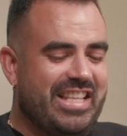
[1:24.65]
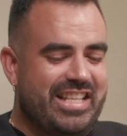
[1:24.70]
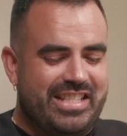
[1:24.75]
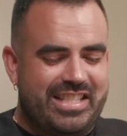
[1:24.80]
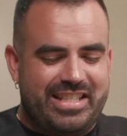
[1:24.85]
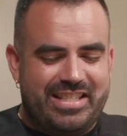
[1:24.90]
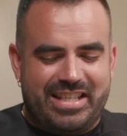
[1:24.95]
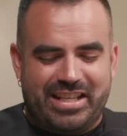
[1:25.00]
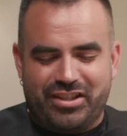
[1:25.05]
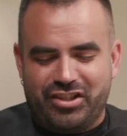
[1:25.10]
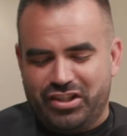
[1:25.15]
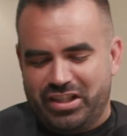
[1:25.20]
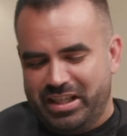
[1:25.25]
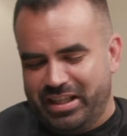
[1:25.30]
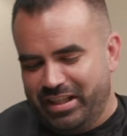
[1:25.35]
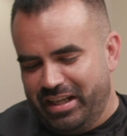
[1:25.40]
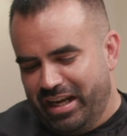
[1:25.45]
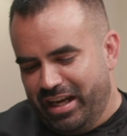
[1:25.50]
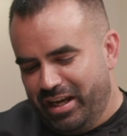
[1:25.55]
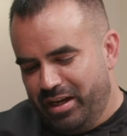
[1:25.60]
This is
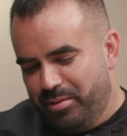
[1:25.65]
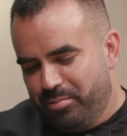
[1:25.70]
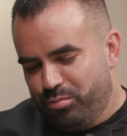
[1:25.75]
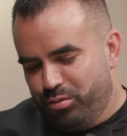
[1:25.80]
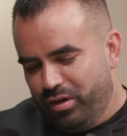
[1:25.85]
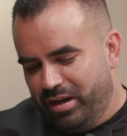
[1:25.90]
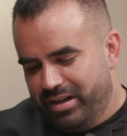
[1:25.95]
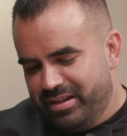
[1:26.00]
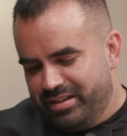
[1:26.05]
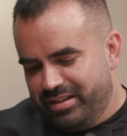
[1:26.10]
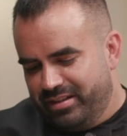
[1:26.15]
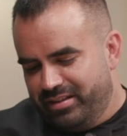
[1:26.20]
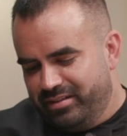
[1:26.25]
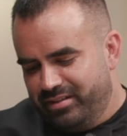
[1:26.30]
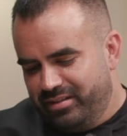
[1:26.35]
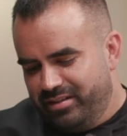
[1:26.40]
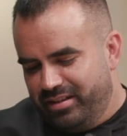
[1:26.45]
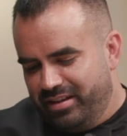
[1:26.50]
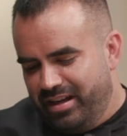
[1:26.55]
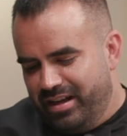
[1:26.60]
actually Prada.
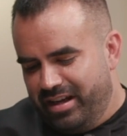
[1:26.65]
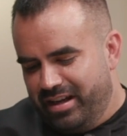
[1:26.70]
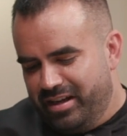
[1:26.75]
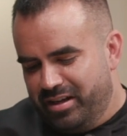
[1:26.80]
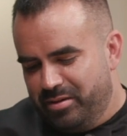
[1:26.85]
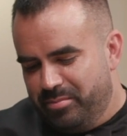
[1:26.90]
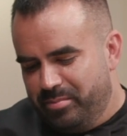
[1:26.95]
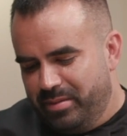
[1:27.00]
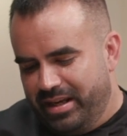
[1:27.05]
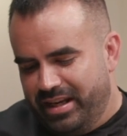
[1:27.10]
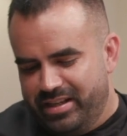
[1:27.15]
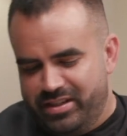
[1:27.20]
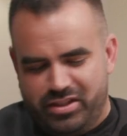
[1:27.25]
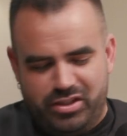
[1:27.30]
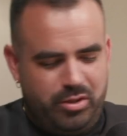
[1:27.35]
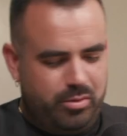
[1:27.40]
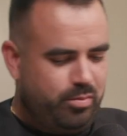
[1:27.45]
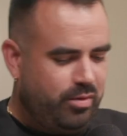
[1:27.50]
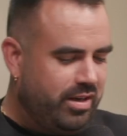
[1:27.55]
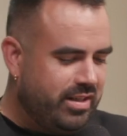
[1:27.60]
Head to
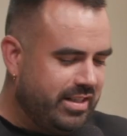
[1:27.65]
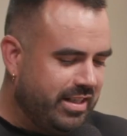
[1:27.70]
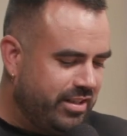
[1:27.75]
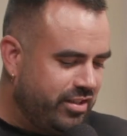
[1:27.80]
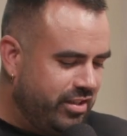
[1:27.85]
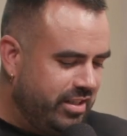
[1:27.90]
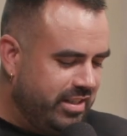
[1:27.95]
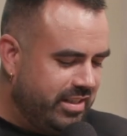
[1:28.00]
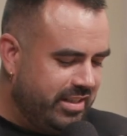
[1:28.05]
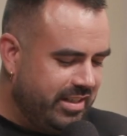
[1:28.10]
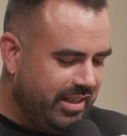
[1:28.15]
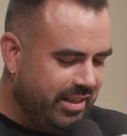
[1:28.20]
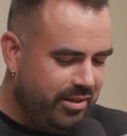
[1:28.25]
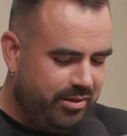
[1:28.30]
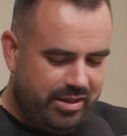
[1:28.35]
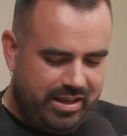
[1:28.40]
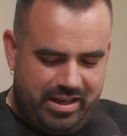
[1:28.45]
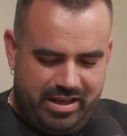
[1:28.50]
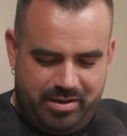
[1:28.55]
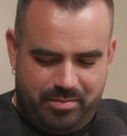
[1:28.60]
toe Prada actually today,
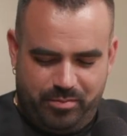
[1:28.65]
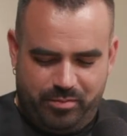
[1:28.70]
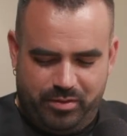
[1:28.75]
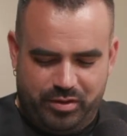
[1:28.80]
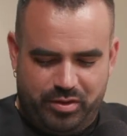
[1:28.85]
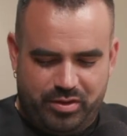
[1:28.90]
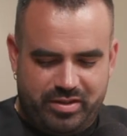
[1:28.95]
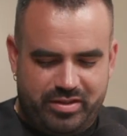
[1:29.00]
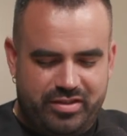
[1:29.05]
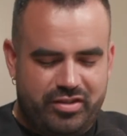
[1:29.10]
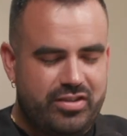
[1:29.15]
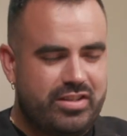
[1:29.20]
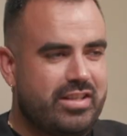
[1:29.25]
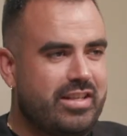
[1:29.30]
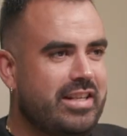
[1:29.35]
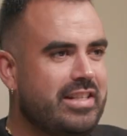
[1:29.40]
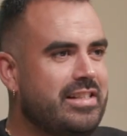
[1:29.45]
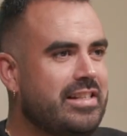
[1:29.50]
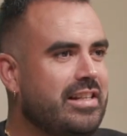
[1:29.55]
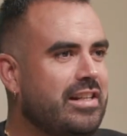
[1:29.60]
which is just a
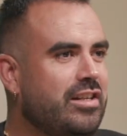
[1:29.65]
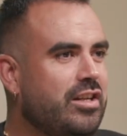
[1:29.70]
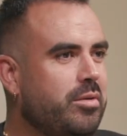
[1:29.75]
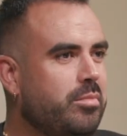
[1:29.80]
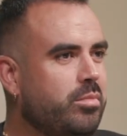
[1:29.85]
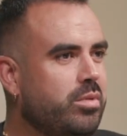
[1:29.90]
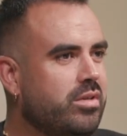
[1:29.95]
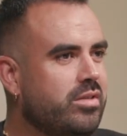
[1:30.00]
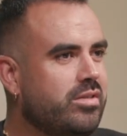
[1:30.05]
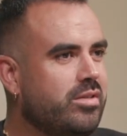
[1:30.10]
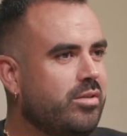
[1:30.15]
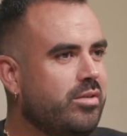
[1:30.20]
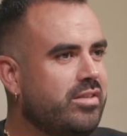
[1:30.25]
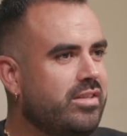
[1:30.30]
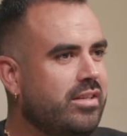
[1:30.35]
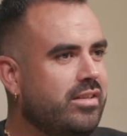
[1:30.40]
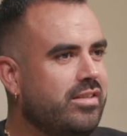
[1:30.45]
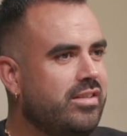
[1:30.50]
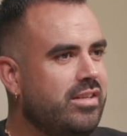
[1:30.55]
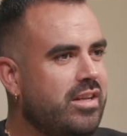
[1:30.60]
nice little number. So I
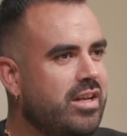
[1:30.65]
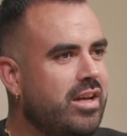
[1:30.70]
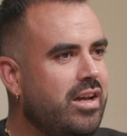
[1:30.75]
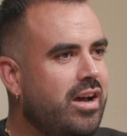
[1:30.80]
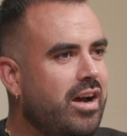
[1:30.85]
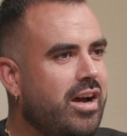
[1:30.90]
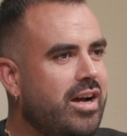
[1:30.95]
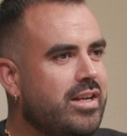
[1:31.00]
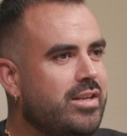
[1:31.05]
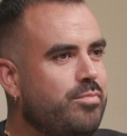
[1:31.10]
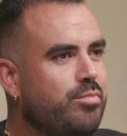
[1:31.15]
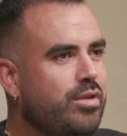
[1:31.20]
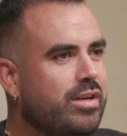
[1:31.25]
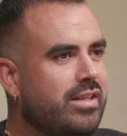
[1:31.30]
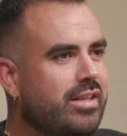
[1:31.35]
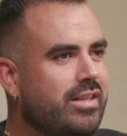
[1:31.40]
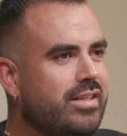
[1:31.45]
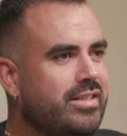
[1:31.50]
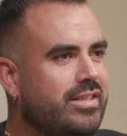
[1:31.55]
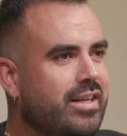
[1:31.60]
said I'd bring
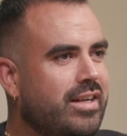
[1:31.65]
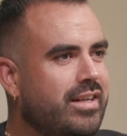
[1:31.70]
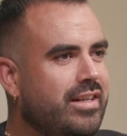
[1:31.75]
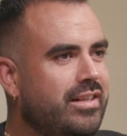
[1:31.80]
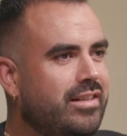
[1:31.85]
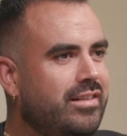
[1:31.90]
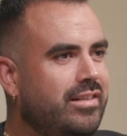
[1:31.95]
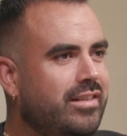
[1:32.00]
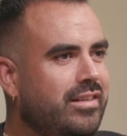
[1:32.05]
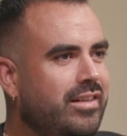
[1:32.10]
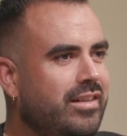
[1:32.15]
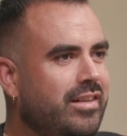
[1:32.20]
the style.